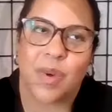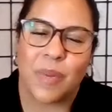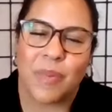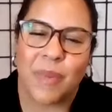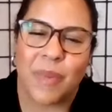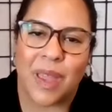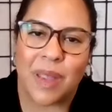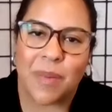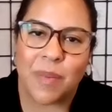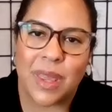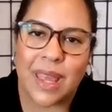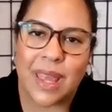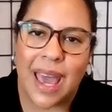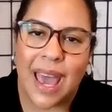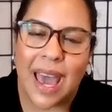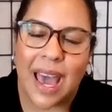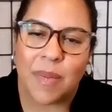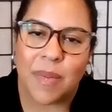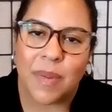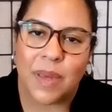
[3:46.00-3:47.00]
What made me
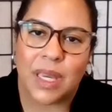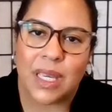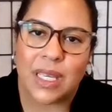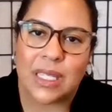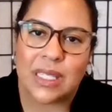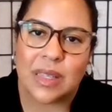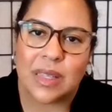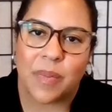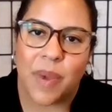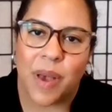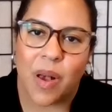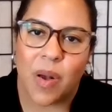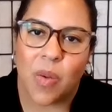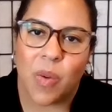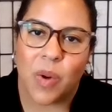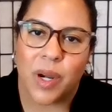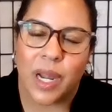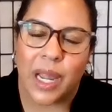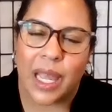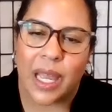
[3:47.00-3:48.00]
the happiest about
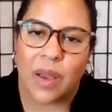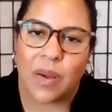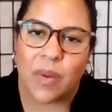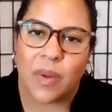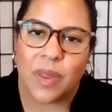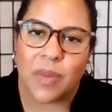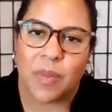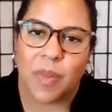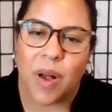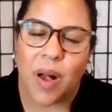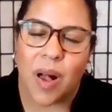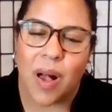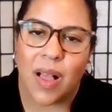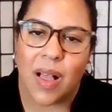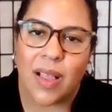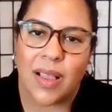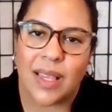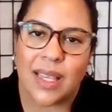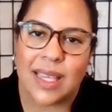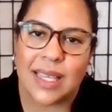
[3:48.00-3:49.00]
working with
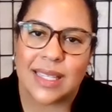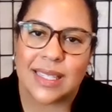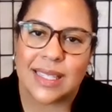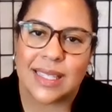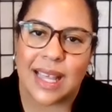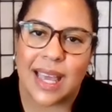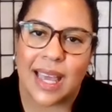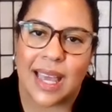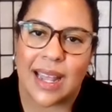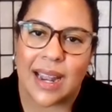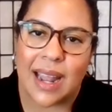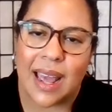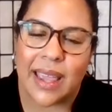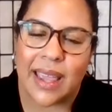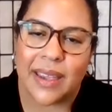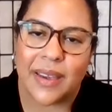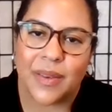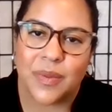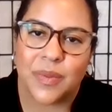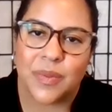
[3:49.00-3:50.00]
Paul is that I
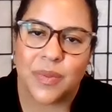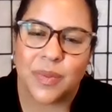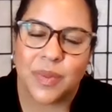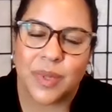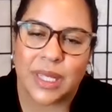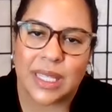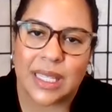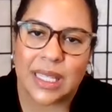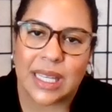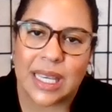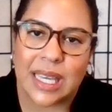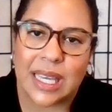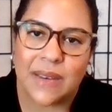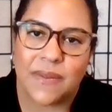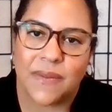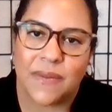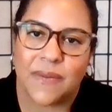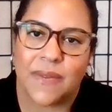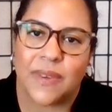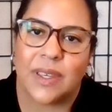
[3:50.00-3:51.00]
could
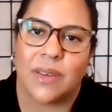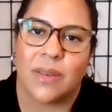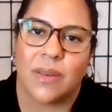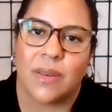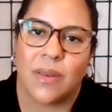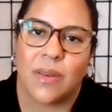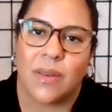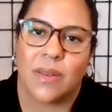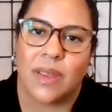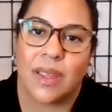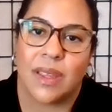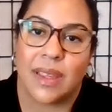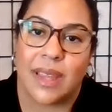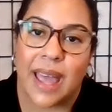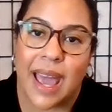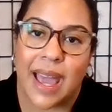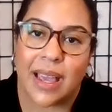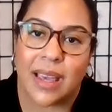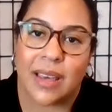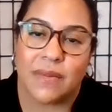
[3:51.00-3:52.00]
really feel the
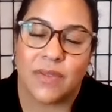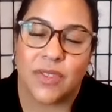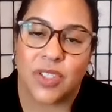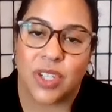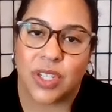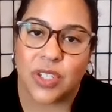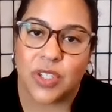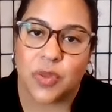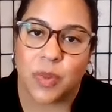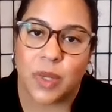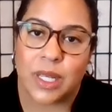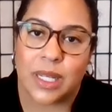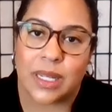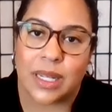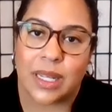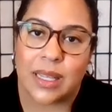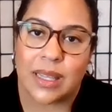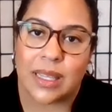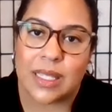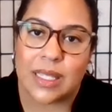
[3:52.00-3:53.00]
lack of judgment
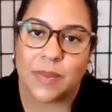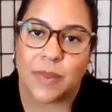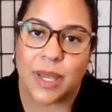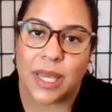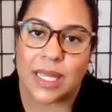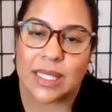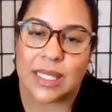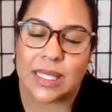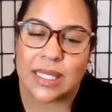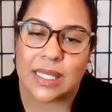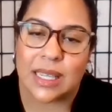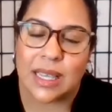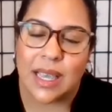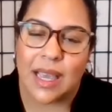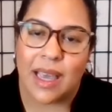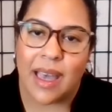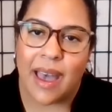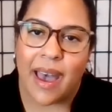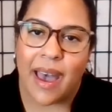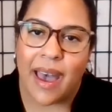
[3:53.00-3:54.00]
in the space.
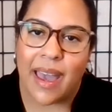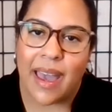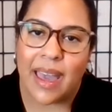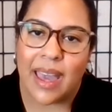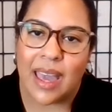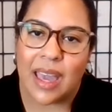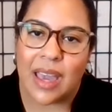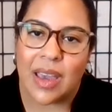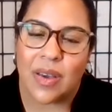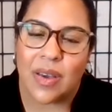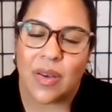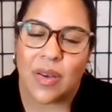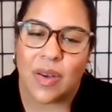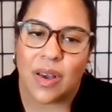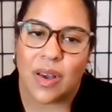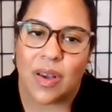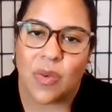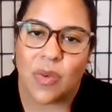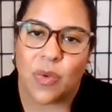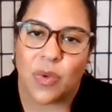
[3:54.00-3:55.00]
I
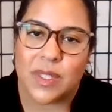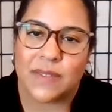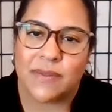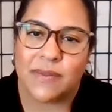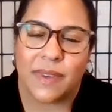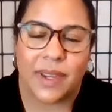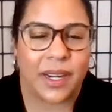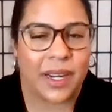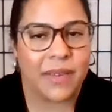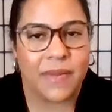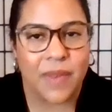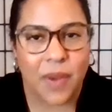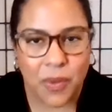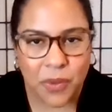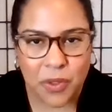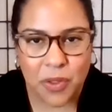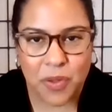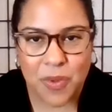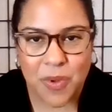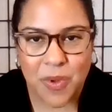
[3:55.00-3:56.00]
was very
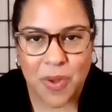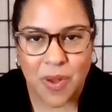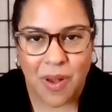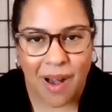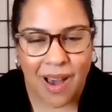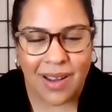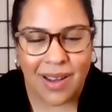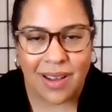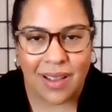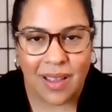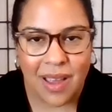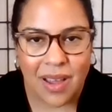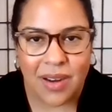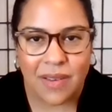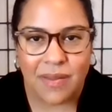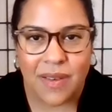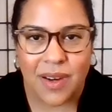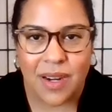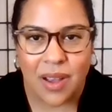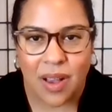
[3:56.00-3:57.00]
vulnerable on a lot
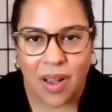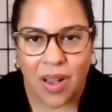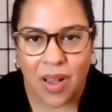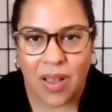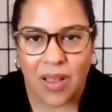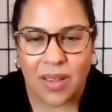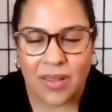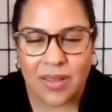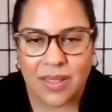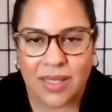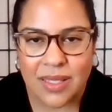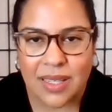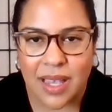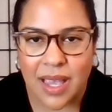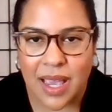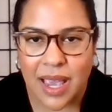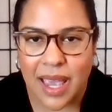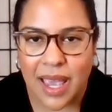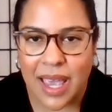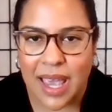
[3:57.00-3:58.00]
of our calls
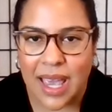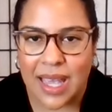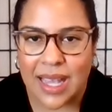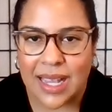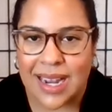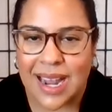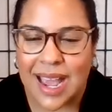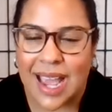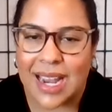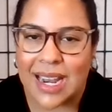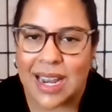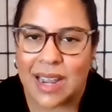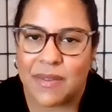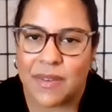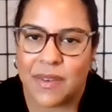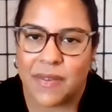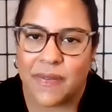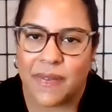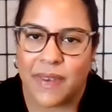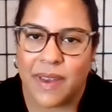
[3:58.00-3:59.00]
and I
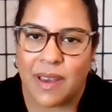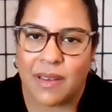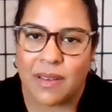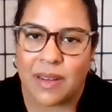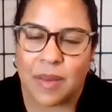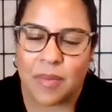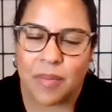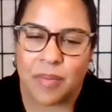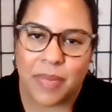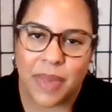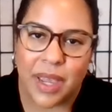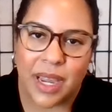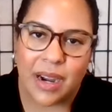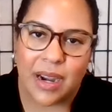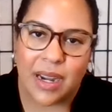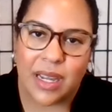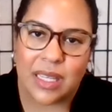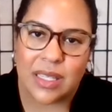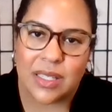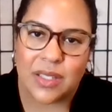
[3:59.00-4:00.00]
never felt
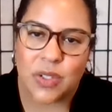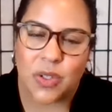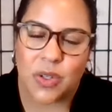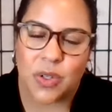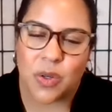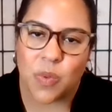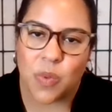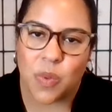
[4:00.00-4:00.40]
embarrassed or